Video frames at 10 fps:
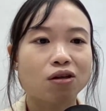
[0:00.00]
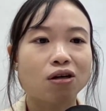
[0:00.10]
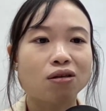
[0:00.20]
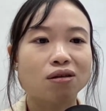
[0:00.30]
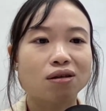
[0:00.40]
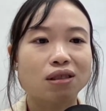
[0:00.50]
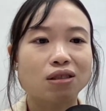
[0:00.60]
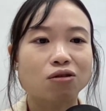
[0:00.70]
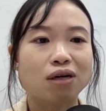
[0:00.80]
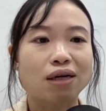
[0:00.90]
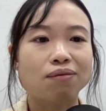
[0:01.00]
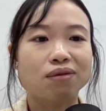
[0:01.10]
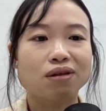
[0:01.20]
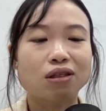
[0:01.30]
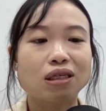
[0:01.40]
dot describe
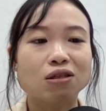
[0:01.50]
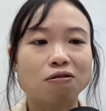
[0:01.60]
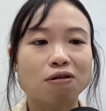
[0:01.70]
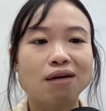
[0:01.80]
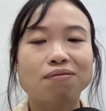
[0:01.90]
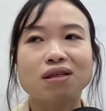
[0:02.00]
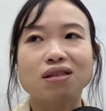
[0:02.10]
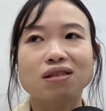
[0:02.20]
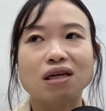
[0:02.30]
this